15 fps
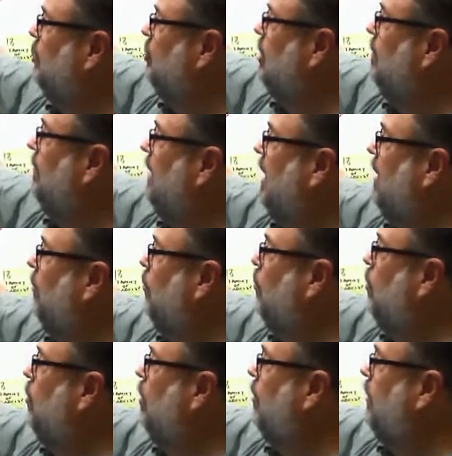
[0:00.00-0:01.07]
jumping out of the
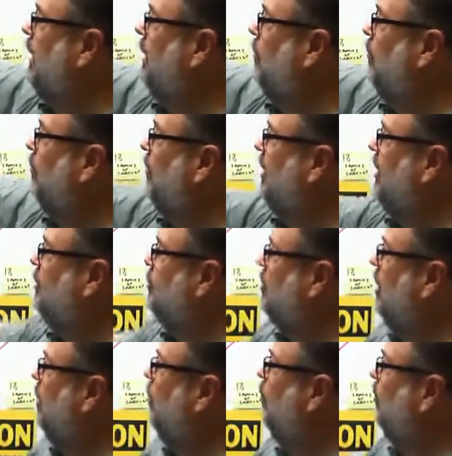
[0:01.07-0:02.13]
water. I don't think
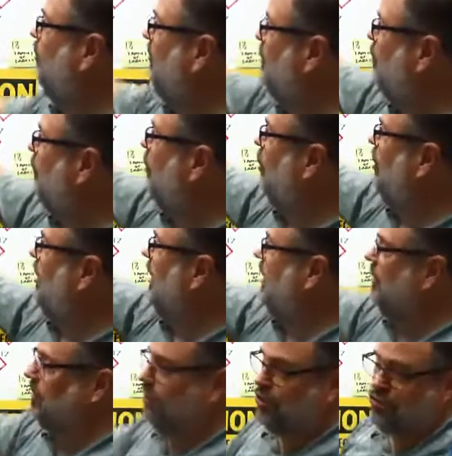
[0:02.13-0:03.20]
so, or if he's falling out
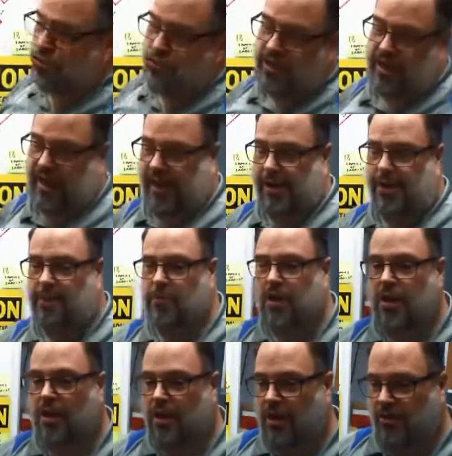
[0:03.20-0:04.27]
of the tree.
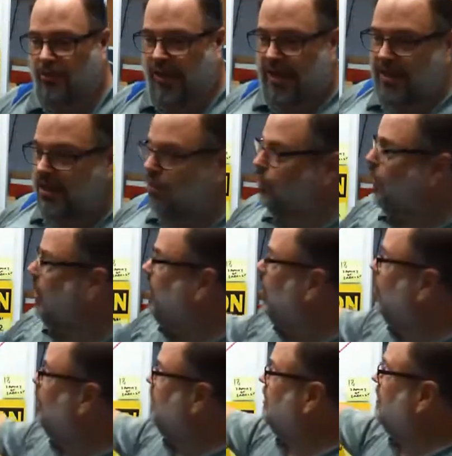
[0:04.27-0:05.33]
Fact is, we
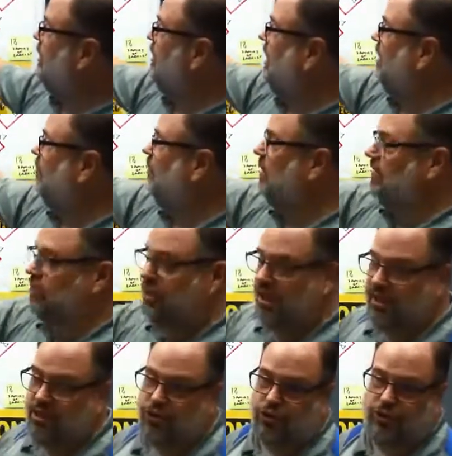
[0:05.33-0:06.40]
call this the dead fish,
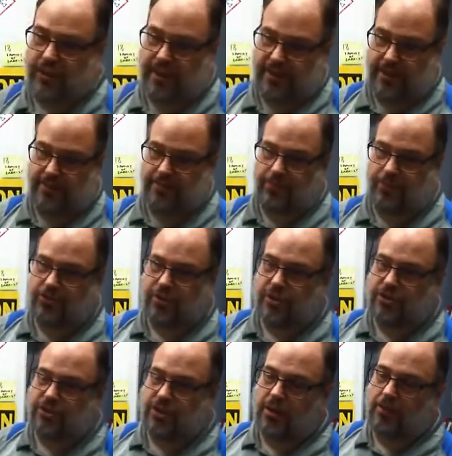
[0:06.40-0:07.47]
dead tree
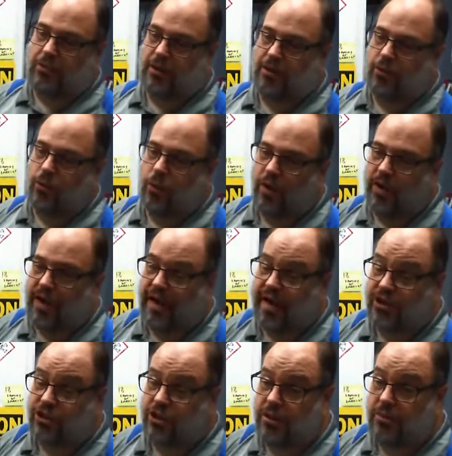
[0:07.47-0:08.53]
symbol, and what it
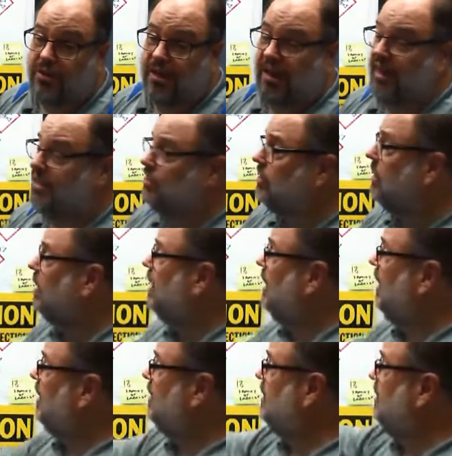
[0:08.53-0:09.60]
actually means
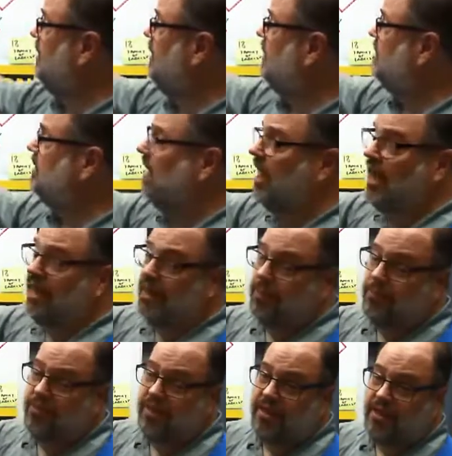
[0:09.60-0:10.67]
is that this item
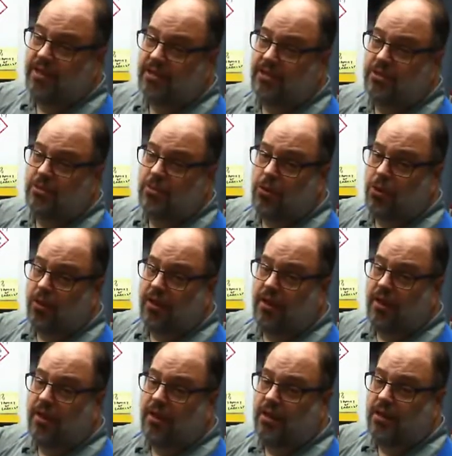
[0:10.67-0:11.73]
that this is
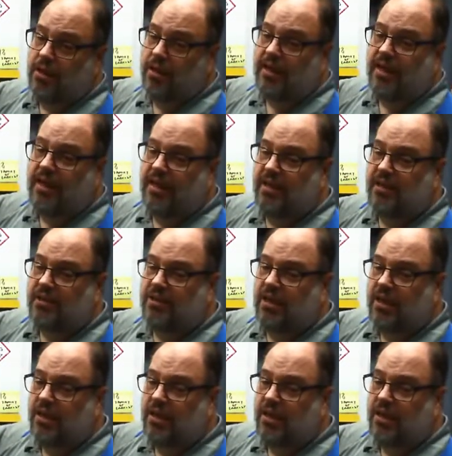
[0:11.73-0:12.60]
marking is